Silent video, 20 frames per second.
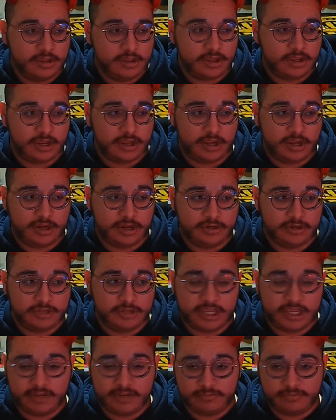and you
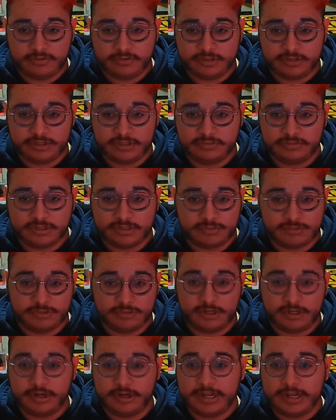can't really. It's
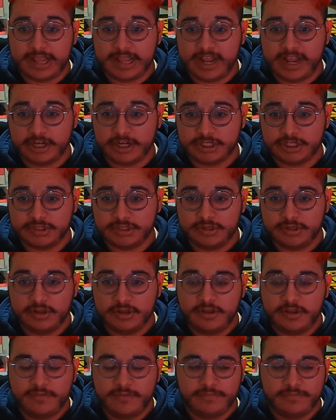really hard to catch,
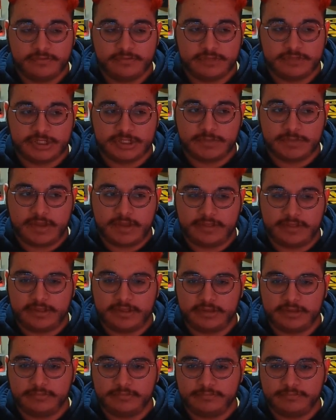which is why
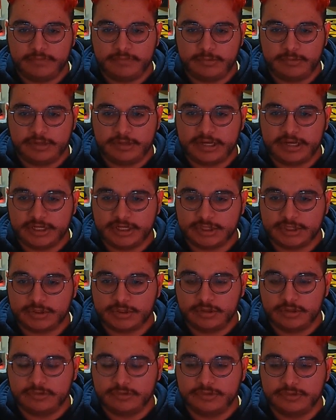like people kind of
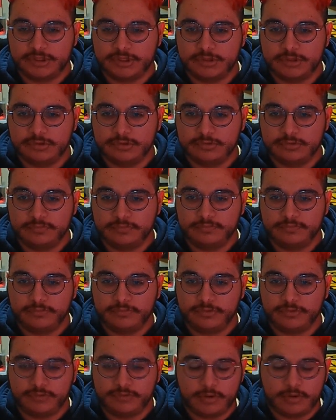struggle to
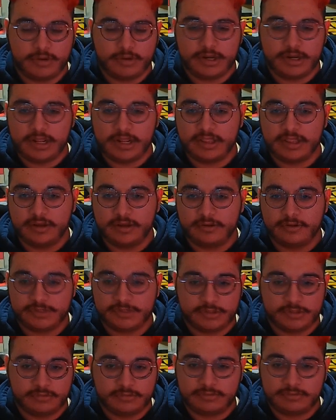throw it, and then
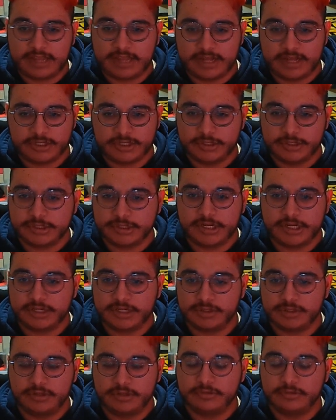also catchers kind of
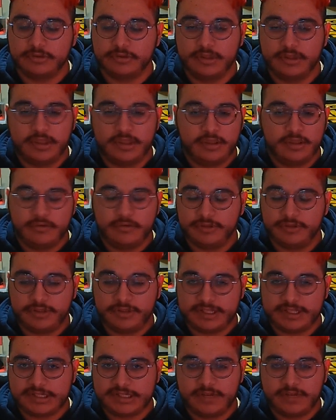struggle with all
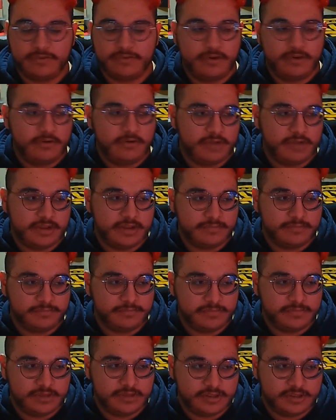that stuff, right?
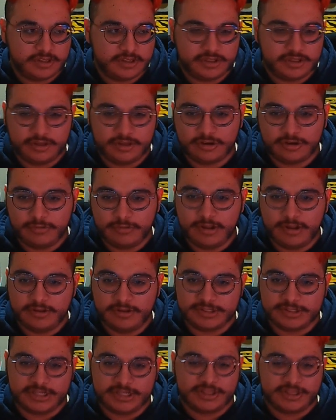I think a knuckleball
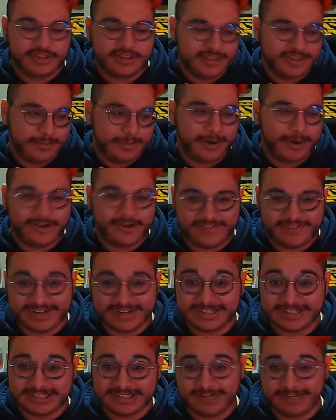is like the perfect
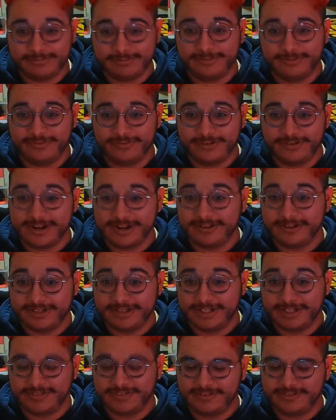example for not only
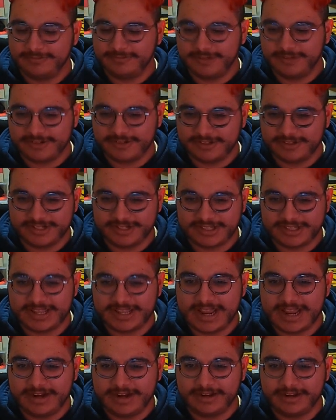this film but also just
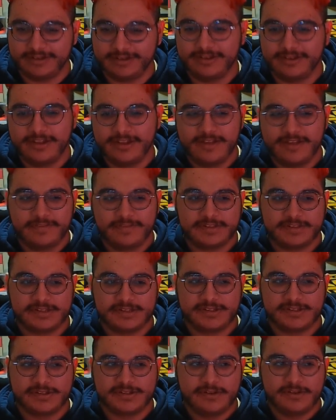the ending
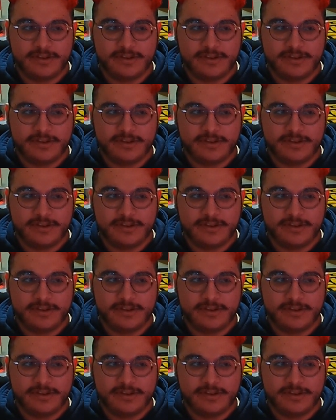because